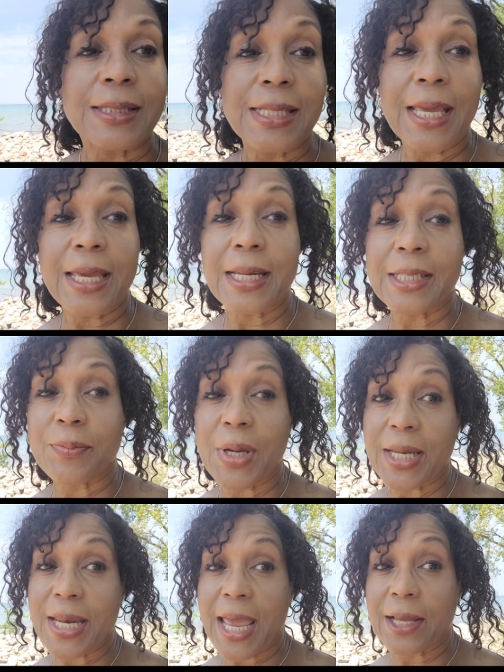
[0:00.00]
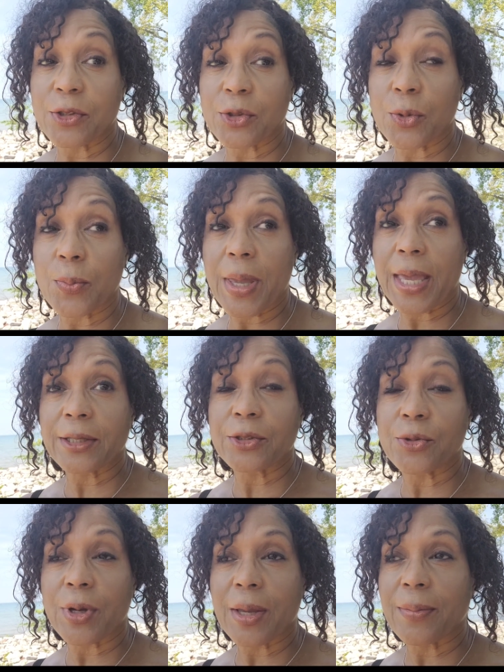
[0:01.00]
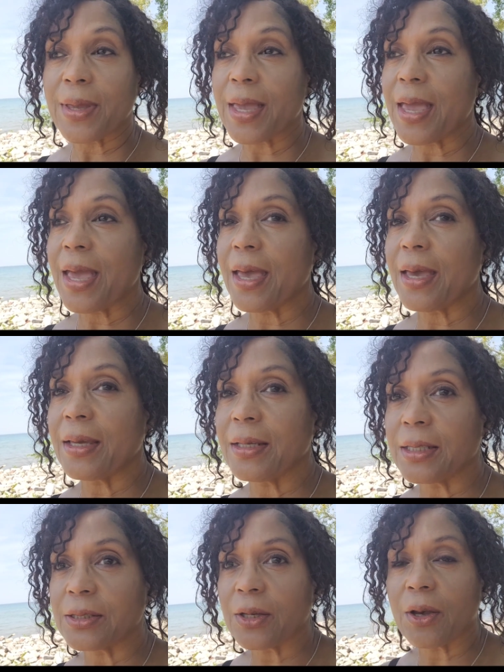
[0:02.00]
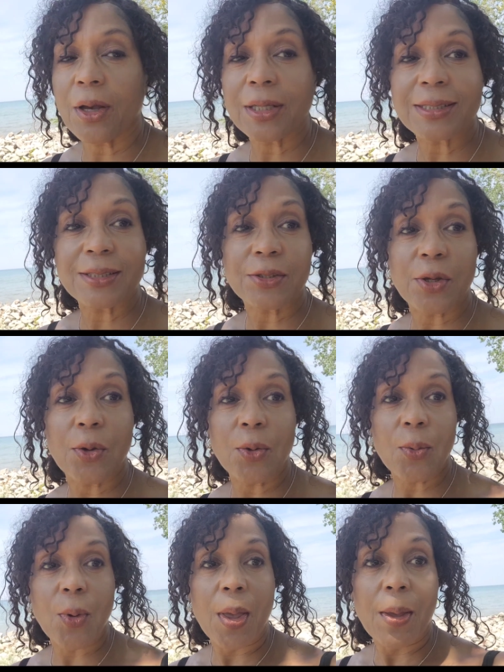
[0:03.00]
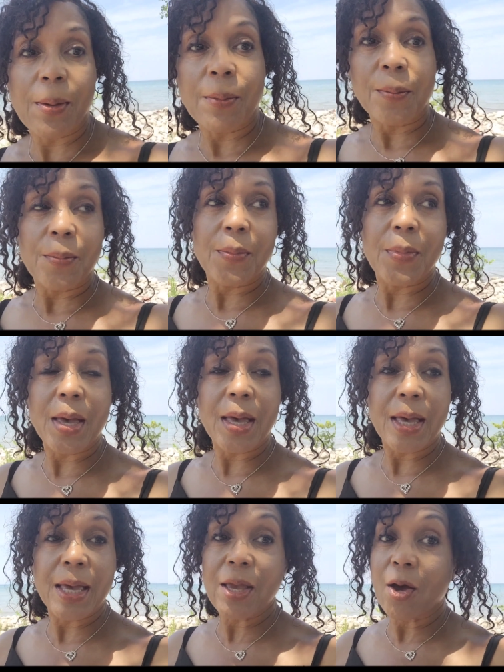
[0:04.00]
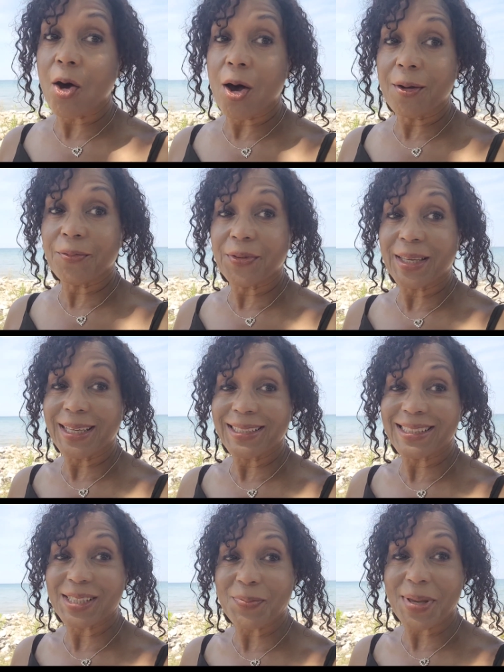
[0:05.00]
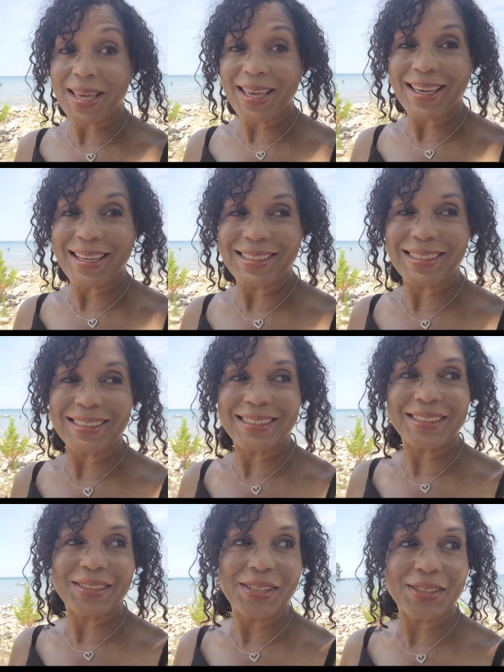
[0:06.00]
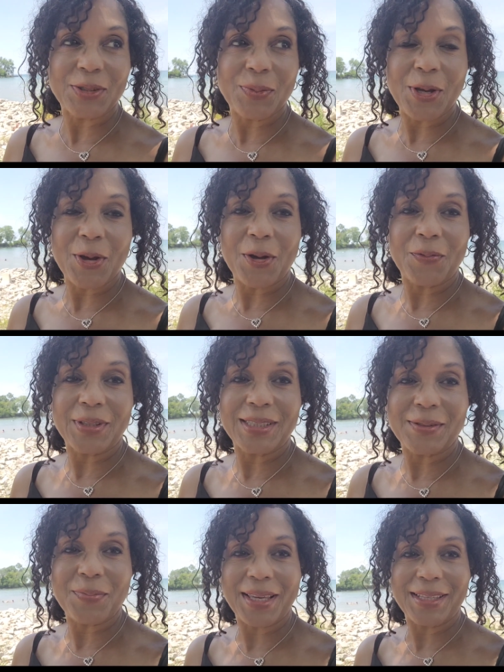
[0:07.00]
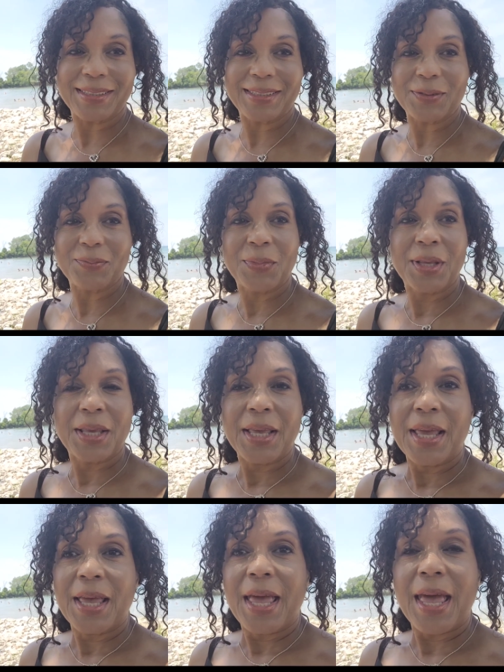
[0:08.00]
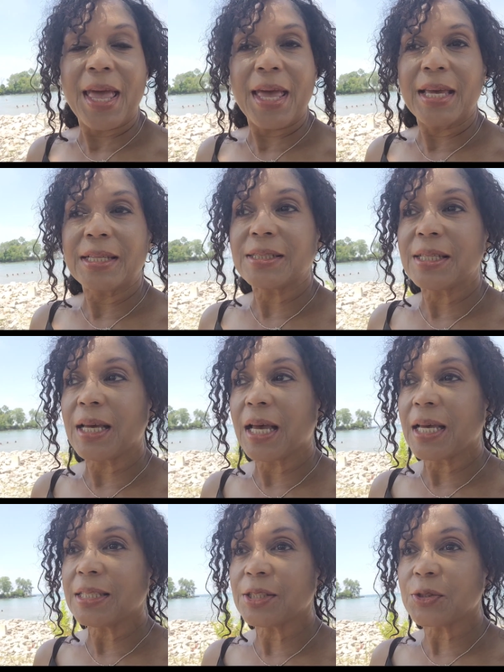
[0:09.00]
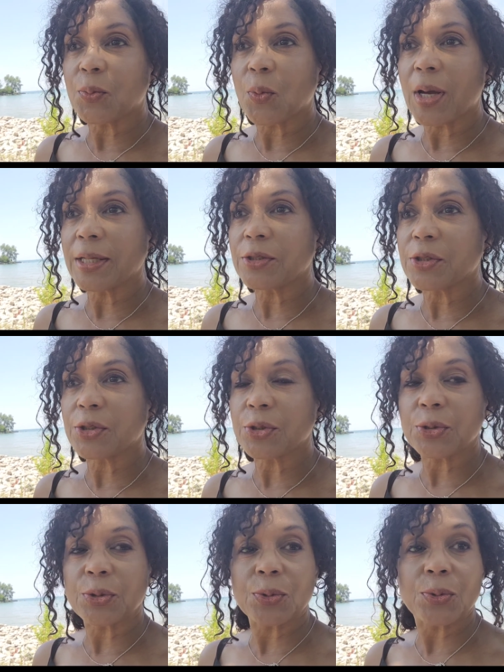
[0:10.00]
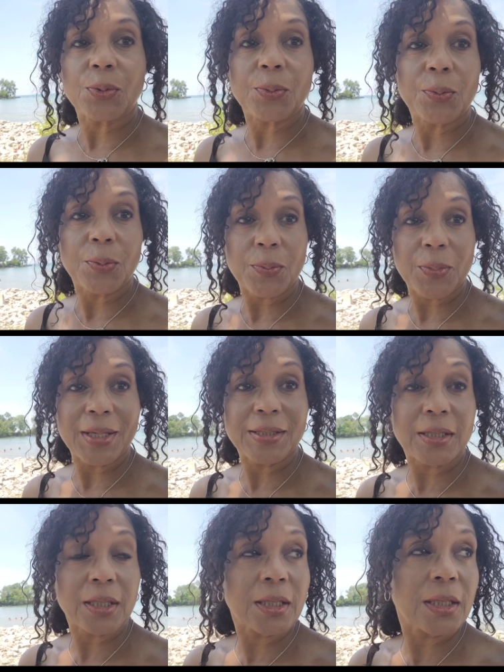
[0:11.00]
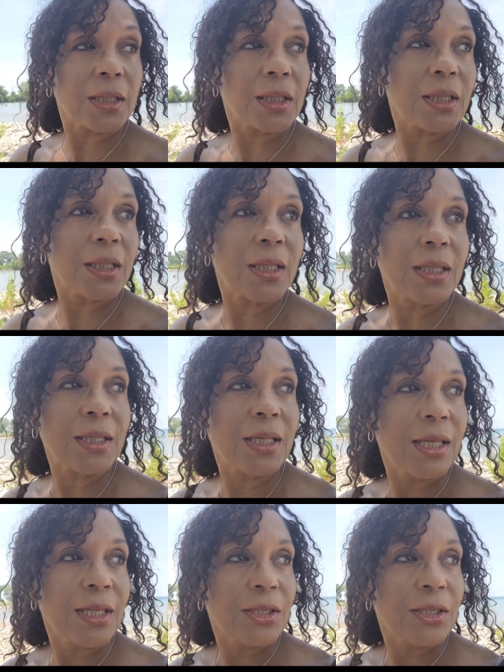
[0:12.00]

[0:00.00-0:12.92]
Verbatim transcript: take it as my natural backdrop. And it's also my office space. This is my office space. And I just want to basically